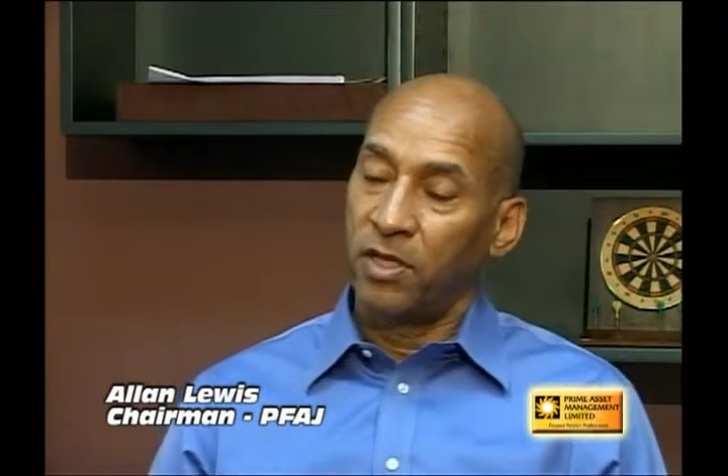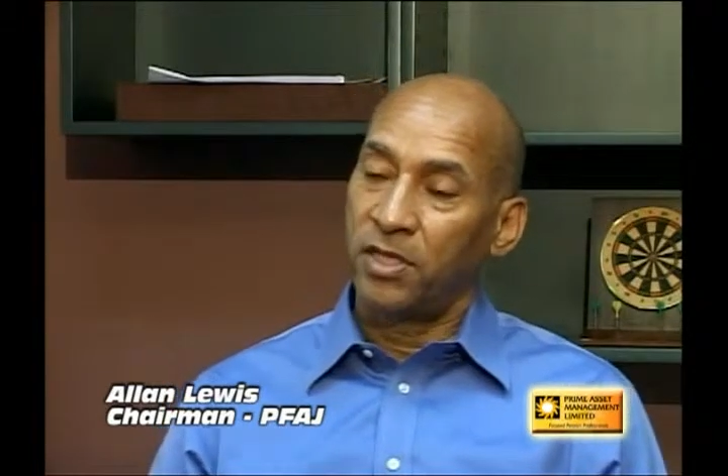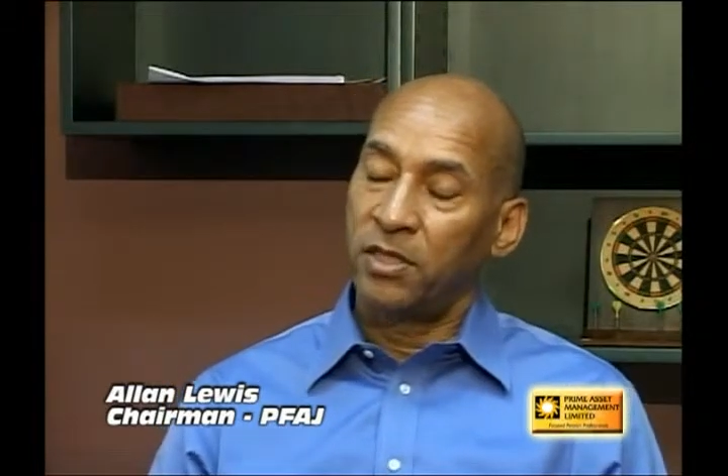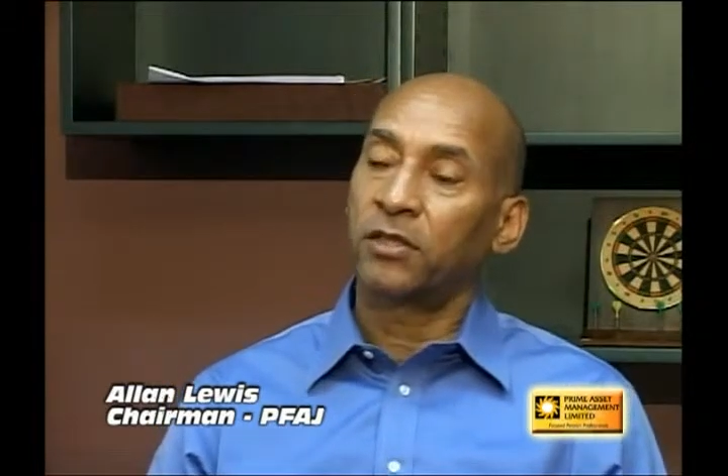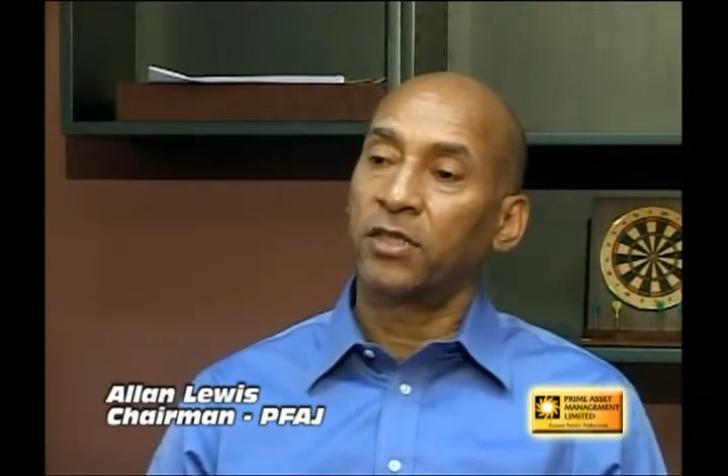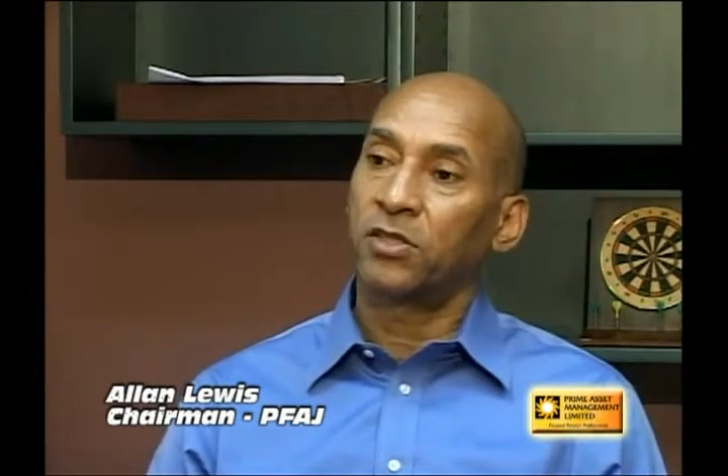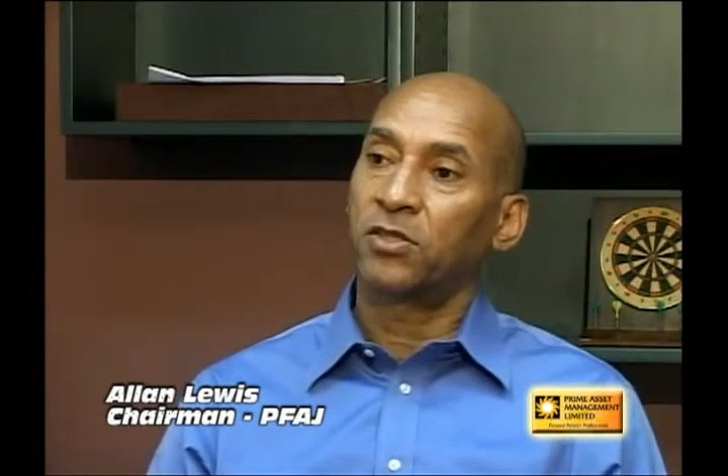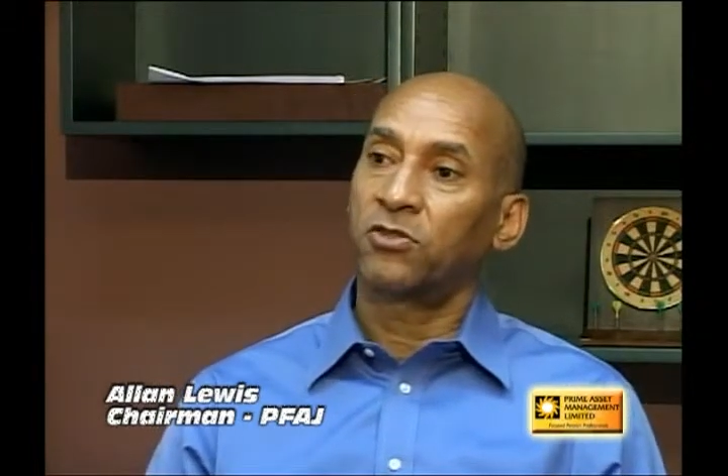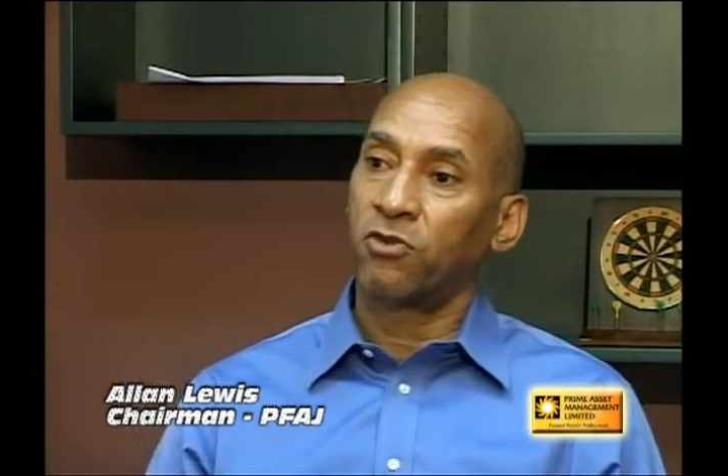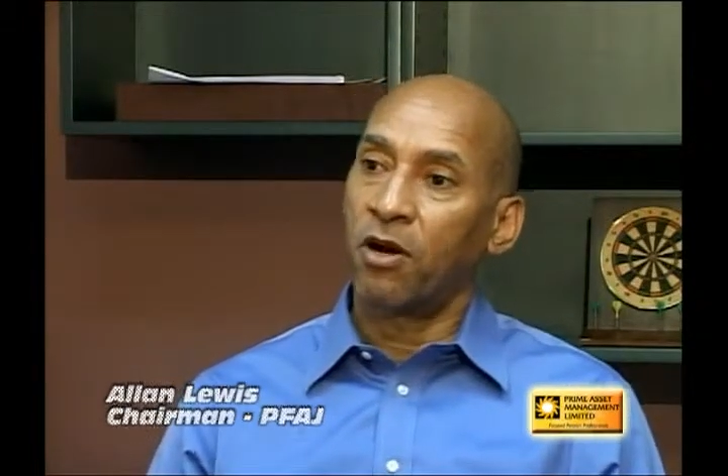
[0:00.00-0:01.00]
is not as
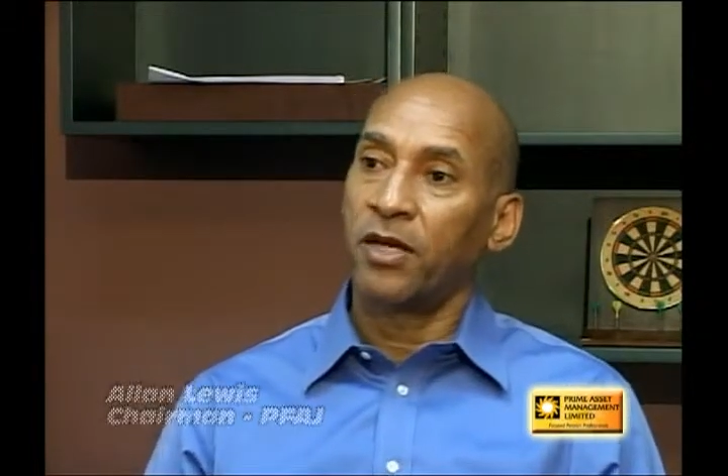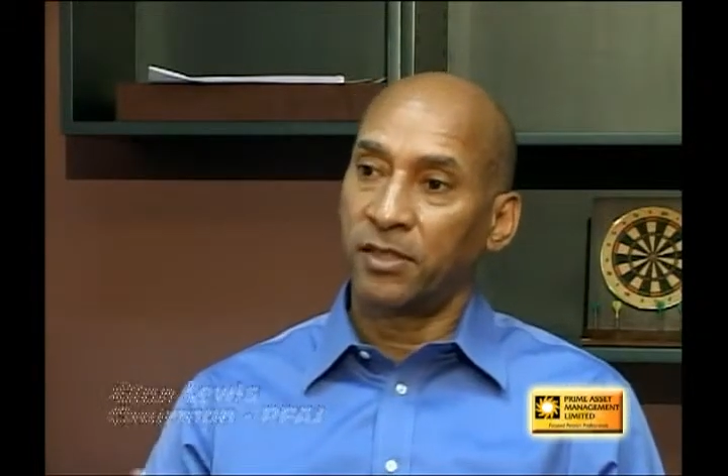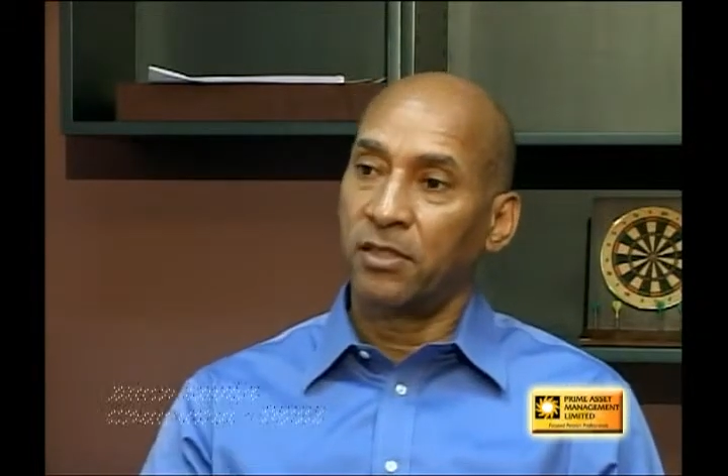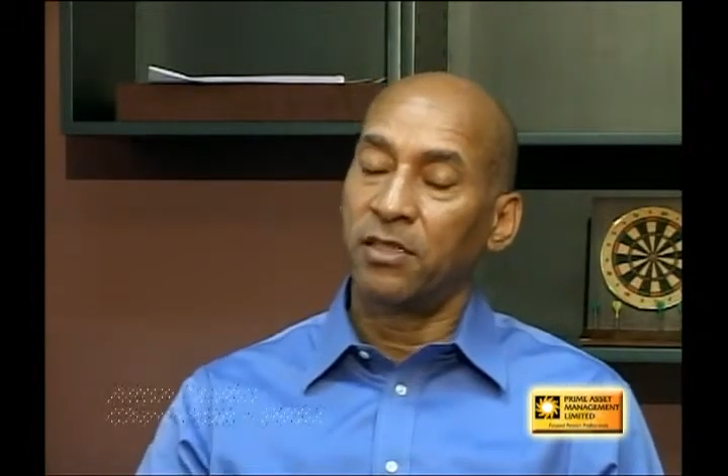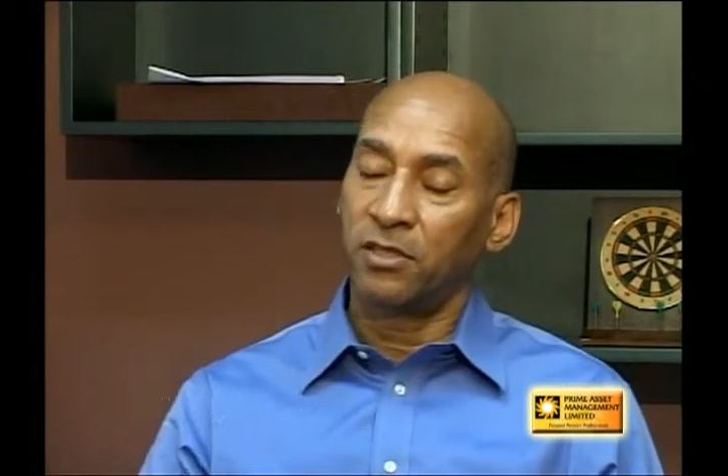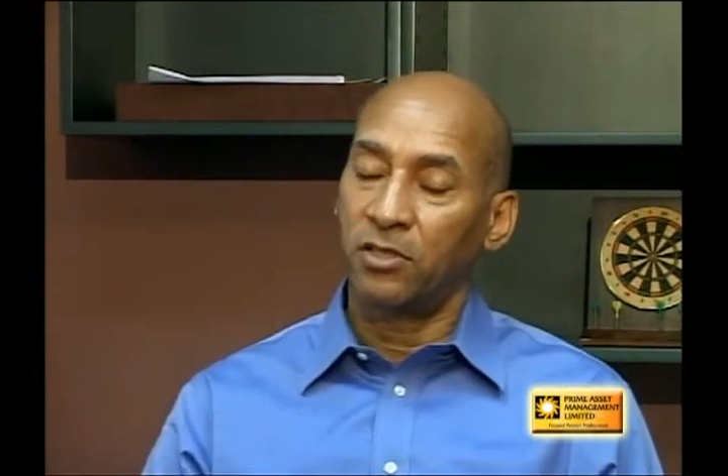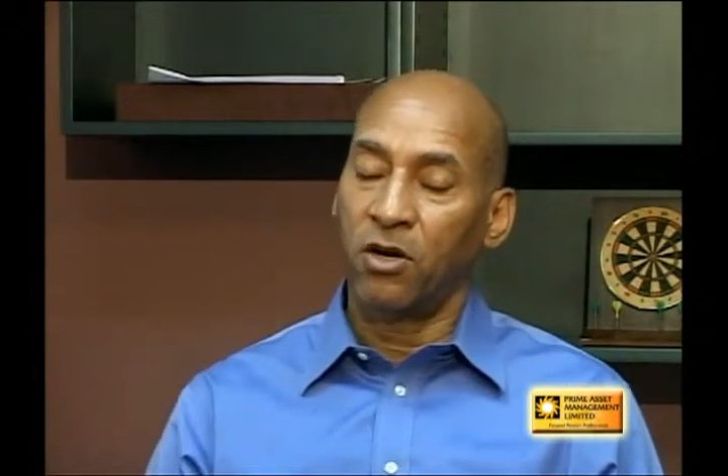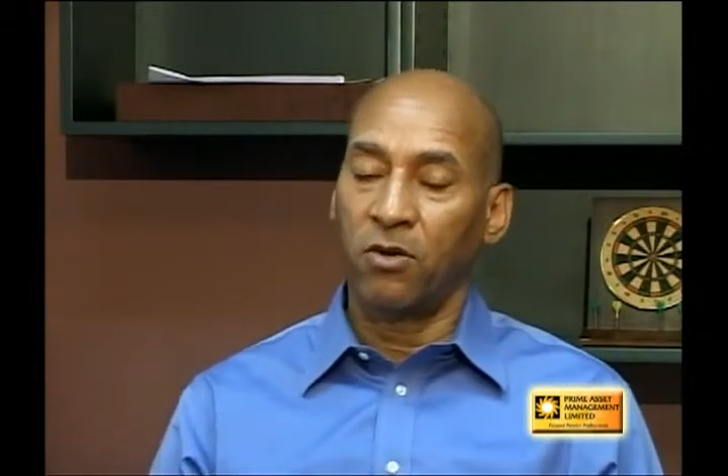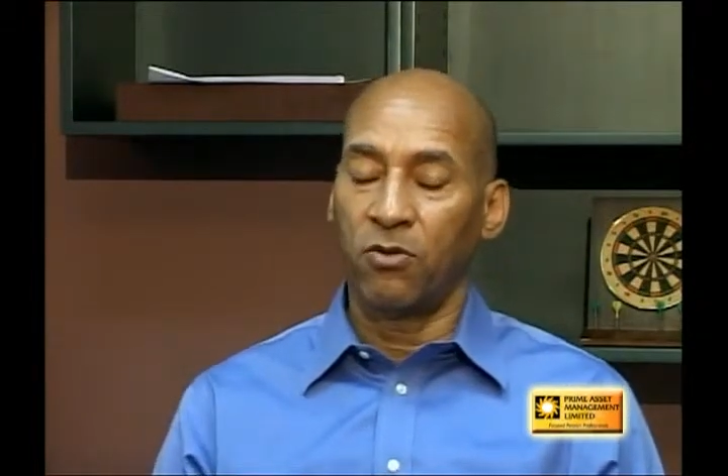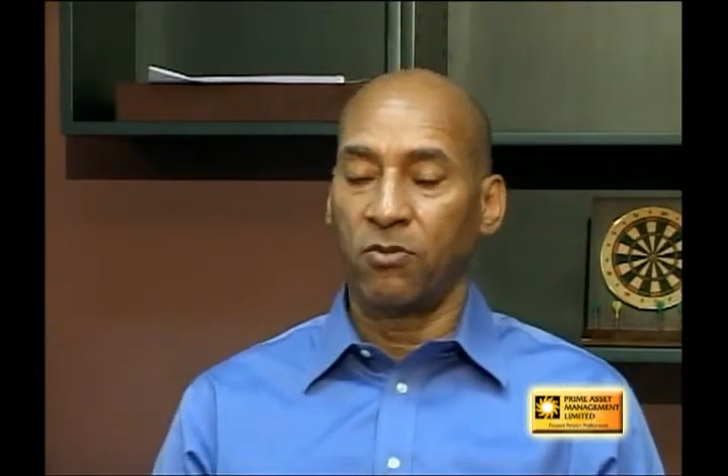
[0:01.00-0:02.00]
strong as it is
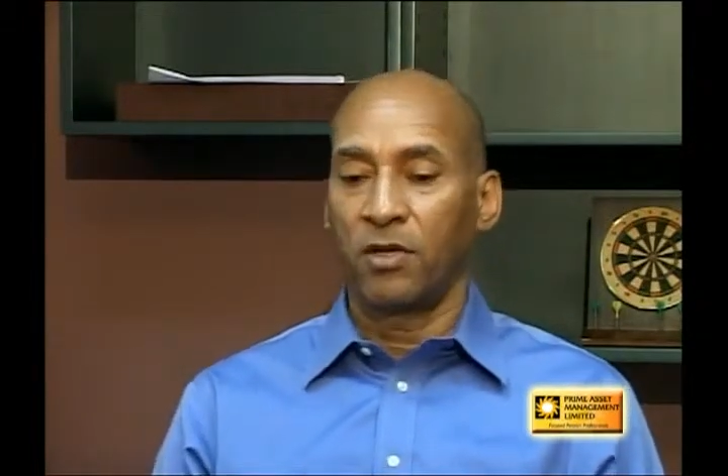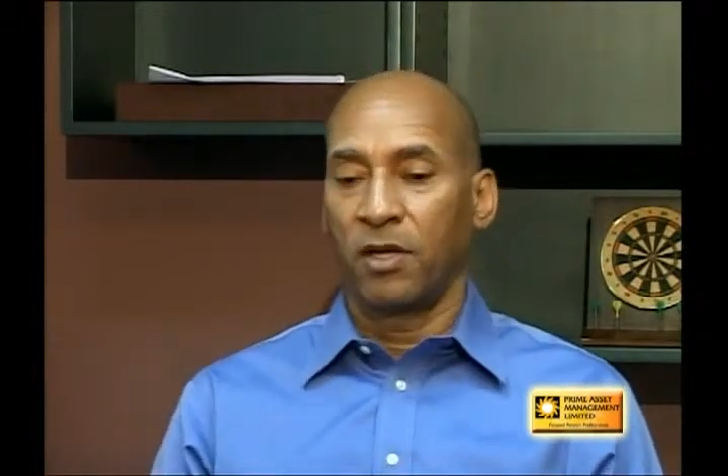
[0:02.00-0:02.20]
now.